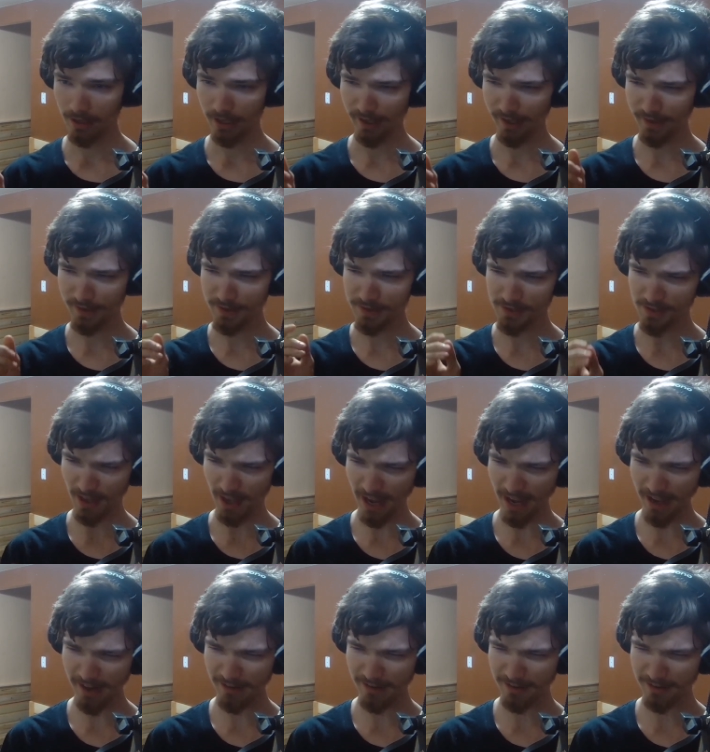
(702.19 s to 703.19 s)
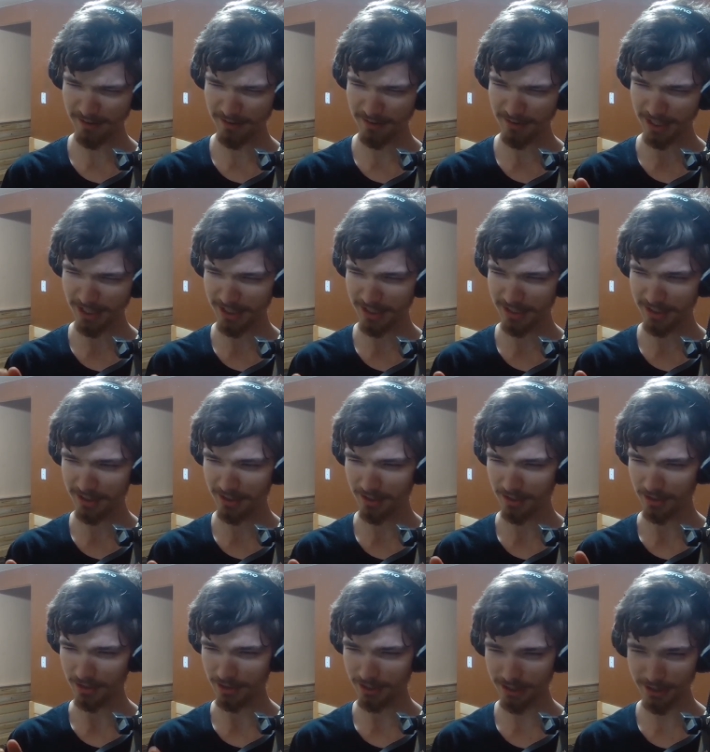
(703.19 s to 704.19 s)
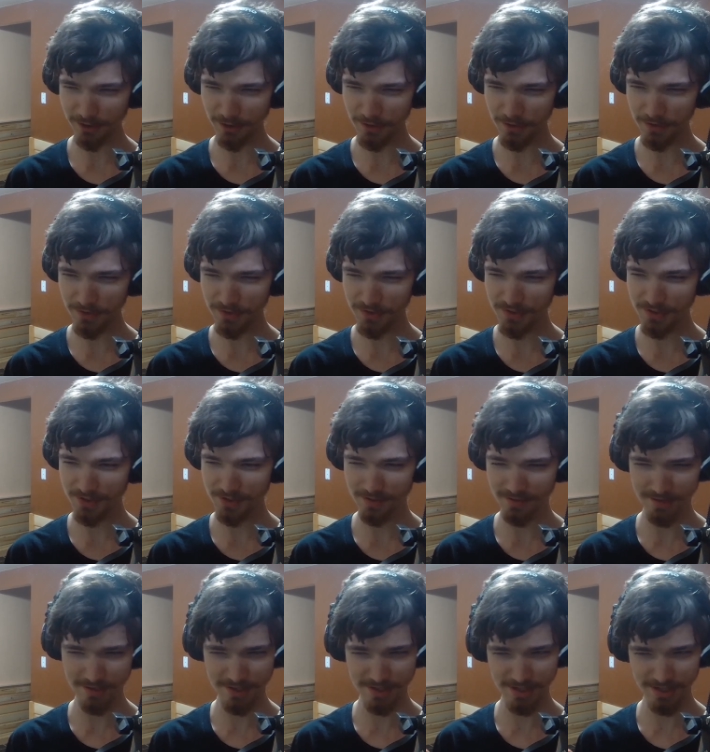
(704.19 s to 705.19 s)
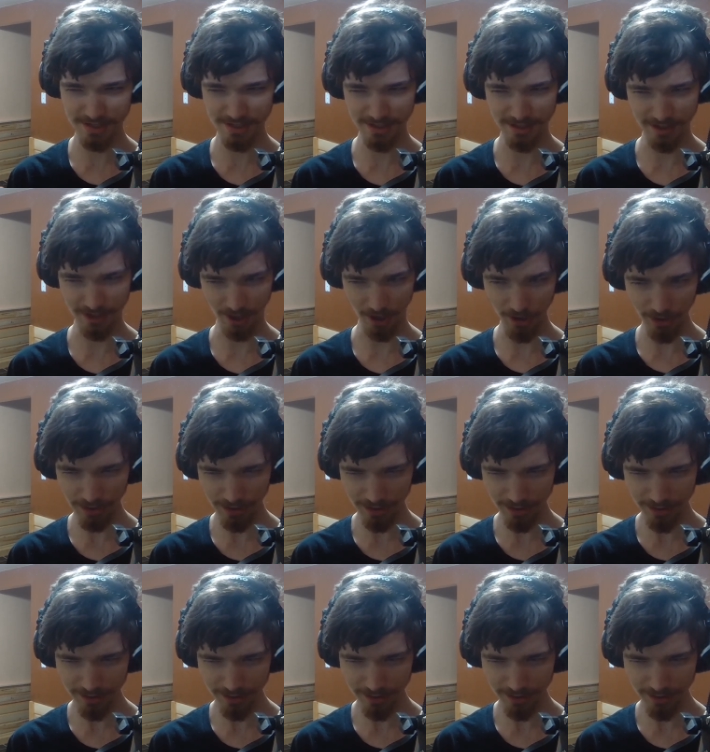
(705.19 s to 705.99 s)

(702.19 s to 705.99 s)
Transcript: Is that, like, Little's skull?